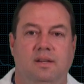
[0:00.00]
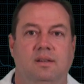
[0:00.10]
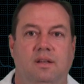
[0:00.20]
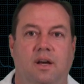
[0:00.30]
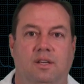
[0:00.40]
it
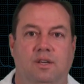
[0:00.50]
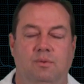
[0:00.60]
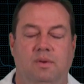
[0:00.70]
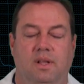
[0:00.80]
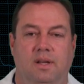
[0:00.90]

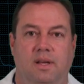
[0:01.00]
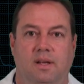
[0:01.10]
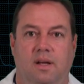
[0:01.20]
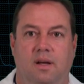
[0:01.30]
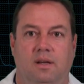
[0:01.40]

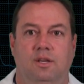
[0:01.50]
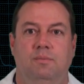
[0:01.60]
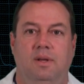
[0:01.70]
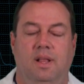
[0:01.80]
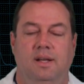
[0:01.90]
accumulate,
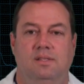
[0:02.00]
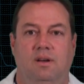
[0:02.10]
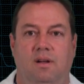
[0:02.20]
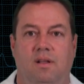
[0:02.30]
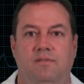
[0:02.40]
accumulates
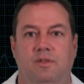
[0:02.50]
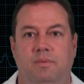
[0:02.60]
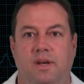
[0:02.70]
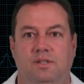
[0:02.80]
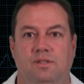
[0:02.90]
all of the
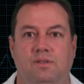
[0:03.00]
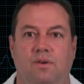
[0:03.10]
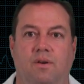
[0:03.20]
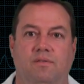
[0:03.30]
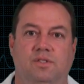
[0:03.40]
patients
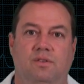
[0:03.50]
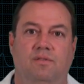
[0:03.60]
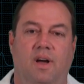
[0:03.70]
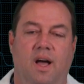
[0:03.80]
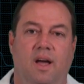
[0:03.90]
who have
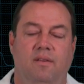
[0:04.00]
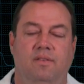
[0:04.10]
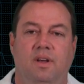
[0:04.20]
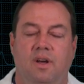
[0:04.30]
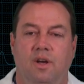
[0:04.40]

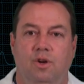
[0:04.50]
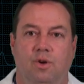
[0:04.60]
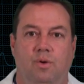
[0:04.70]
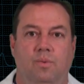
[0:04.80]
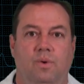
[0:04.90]
survived
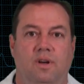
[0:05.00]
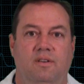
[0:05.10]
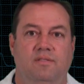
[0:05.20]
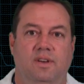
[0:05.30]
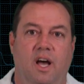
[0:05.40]
who would
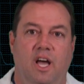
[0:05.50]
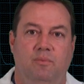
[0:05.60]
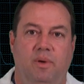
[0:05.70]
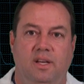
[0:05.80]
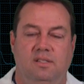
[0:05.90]
have
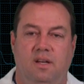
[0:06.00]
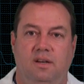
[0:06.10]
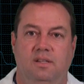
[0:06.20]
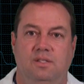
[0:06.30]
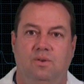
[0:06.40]
died based
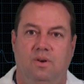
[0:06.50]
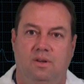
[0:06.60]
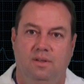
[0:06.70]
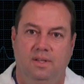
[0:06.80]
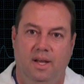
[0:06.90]
on
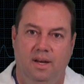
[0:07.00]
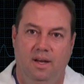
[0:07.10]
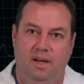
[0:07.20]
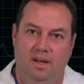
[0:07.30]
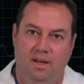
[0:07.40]
historical
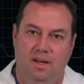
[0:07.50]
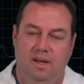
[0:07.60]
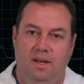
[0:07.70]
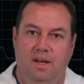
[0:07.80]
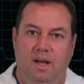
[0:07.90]
data.
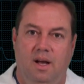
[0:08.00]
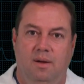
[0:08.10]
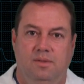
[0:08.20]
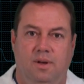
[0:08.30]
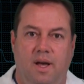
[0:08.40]

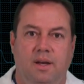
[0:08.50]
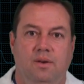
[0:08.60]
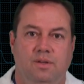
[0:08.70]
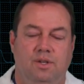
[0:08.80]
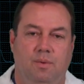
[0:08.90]
Um, so how do
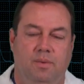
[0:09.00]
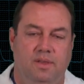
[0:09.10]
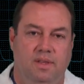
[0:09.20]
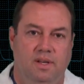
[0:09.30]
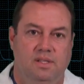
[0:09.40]
you
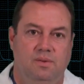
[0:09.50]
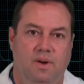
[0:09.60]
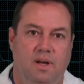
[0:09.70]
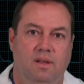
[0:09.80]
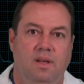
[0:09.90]
interpret this?
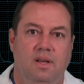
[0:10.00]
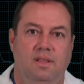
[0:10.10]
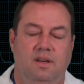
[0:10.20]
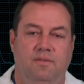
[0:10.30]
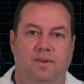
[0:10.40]
Well,
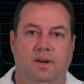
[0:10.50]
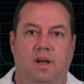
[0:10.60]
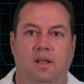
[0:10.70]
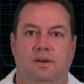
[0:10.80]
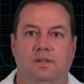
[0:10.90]
the different
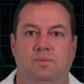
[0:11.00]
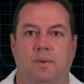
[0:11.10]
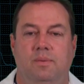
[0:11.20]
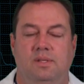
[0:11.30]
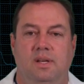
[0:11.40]
colors
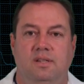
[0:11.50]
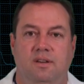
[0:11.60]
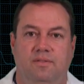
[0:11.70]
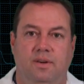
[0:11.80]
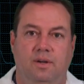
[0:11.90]
represent
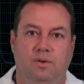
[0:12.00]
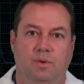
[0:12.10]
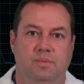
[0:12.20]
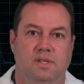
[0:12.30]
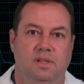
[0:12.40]
different
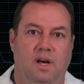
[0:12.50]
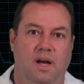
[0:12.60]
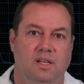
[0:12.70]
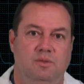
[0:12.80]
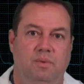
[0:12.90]
groups in the
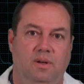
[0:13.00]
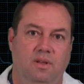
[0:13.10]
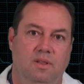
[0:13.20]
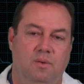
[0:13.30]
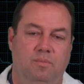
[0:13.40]

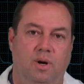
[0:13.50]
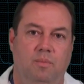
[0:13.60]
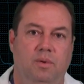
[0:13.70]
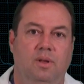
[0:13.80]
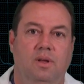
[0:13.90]
hospital. The
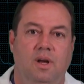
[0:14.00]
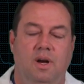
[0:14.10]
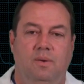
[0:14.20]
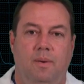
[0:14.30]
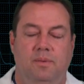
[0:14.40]
purple
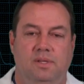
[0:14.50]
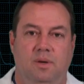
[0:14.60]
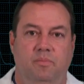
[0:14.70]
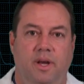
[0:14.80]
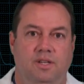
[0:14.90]

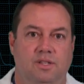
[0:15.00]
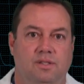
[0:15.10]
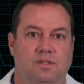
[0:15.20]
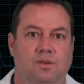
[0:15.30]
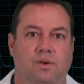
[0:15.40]
represent
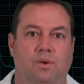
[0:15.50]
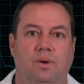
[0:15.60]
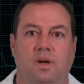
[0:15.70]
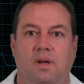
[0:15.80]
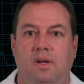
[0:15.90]
patients who
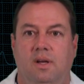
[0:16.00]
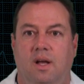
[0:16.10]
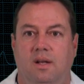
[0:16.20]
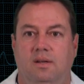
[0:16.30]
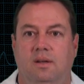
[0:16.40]

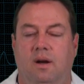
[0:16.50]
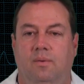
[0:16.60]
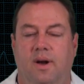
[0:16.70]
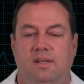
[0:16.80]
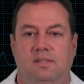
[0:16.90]
uh,
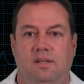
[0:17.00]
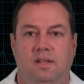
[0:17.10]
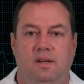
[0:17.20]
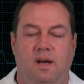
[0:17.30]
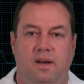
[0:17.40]
arrest in
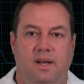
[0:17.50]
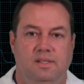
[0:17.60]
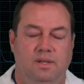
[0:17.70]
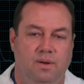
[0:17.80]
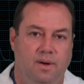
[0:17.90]
the
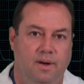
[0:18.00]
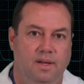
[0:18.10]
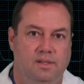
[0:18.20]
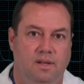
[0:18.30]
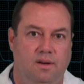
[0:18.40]
non-ICU
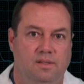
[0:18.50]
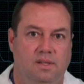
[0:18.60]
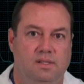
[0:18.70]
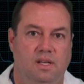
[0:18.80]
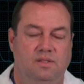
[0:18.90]
areas and are
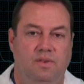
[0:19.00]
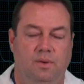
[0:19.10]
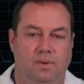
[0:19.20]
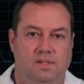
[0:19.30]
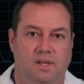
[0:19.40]
successfully
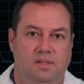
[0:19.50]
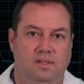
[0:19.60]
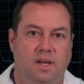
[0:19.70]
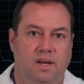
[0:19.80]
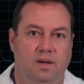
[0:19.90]

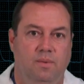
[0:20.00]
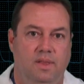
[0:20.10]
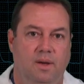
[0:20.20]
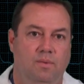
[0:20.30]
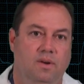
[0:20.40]
resuscitated when
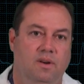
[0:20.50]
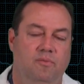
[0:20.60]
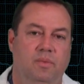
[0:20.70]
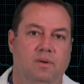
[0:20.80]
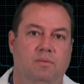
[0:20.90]
they wouldn't
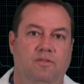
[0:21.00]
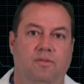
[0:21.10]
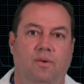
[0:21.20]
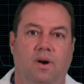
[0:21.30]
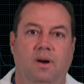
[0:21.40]
have been
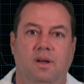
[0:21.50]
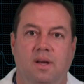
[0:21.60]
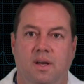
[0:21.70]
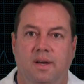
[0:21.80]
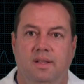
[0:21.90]
before.
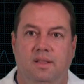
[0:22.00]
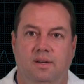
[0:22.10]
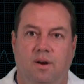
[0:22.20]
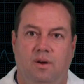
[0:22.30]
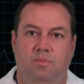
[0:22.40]
The
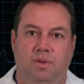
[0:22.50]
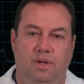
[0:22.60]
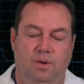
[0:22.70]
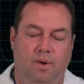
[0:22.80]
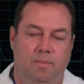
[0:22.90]
dark
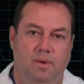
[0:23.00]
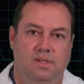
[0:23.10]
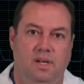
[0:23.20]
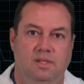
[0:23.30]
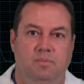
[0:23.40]
blue
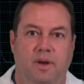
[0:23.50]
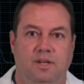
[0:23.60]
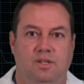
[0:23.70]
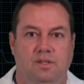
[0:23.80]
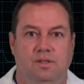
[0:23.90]
represents
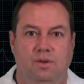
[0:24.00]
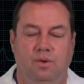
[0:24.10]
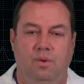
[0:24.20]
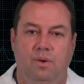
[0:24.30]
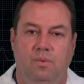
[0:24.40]
patients
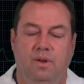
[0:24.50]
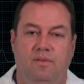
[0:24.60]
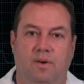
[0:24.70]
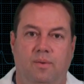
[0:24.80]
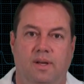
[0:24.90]
who would
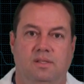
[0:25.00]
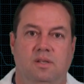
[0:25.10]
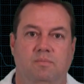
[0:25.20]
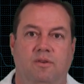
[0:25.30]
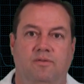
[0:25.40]
have
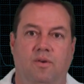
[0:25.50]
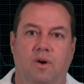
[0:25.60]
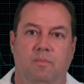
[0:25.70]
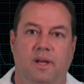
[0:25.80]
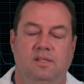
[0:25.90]
arrested
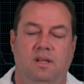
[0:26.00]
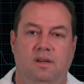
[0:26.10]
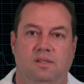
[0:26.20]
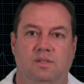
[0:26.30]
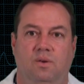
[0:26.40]
before based on
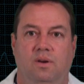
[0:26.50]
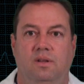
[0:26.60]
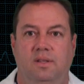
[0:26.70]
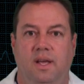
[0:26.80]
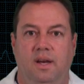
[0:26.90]

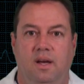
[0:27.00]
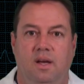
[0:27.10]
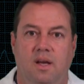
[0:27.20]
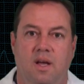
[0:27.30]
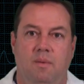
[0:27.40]
historical data
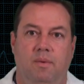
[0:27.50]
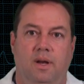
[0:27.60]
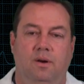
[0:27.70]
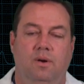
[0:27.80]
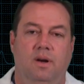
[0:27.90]

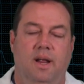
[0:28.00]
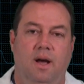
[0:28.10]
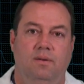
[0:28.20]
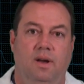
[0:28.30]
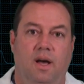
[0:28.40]
but who are
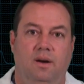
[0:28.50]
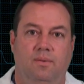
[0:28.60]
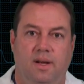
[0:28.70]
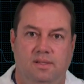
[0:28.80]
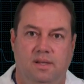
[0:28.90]
now not
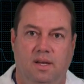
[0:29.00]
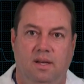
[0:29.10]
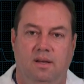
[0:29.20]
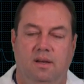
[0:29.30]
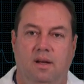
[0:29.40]

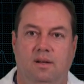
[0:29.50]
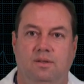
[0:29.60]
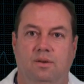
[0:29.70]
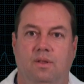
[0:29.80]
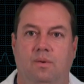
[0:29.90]
arresting uh,
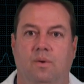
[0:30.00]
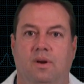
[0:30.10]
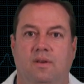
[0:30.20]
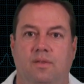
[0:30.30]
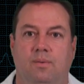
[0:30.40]
due to the
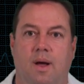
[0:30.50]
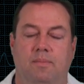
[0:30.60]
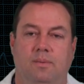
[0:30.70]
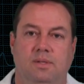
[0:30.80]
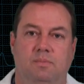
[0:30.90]
work of the
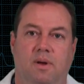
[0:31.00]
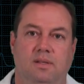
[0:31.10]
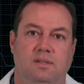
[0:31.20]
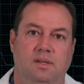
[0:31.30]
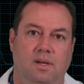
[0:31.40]
rapid
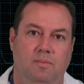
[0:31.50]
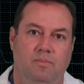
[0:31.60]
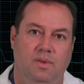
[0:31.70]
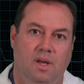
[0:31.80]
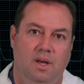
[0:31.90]
response team.
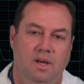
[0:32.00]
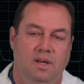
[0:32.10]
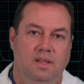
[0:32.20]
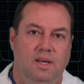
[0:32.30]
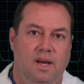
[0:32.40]

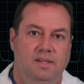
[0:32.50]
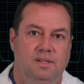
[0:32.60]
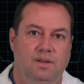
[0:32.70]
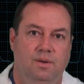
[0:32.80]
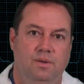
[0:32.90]
The
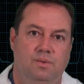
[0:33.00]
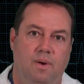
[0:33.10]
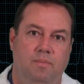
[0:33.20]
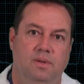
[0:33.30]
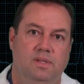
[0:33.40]
ICU is
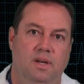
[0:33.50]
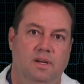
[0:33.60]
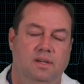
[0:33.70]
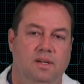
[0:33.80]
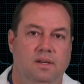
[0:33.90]

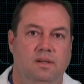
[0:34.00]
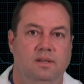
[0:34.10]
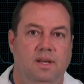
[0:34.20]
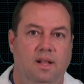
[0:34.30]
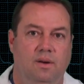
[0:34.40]
represented in
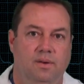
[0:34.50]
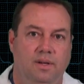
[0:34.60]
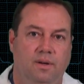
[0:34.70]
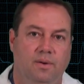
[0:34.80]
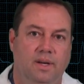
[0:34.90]
yellow
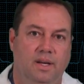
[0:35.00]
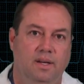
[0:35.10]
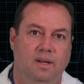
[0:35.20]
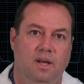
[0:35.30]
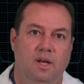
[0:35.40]
and
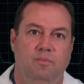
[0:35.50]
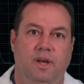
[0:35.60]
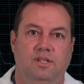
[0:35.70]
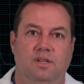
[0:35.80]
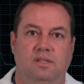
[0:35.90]
green,
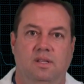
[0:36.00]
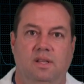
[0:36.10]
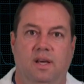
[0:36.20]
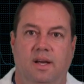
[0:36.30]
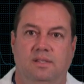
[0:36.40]
patients in
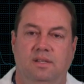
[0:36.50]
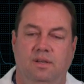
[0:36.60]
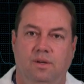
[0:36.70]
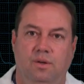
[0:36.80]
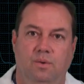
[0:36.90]
the
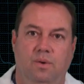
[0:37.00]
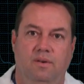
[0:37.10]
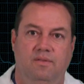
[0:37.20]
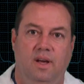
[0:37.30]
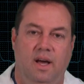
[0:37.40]
ICU who would
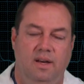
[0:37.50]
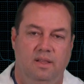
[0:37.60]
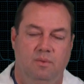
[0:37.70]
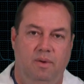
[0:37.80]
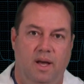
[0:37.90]
have died
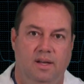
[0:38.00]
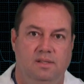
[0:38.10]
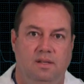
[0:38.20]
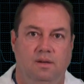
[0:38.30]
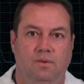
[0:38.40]
in the
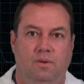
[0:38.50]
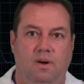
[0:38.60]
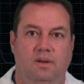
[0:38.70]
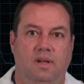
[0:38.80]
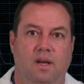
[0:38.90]
past and who
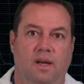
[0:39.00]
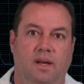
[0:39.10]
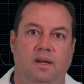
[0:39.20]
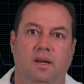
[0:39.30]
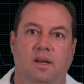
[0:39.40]
aren't dying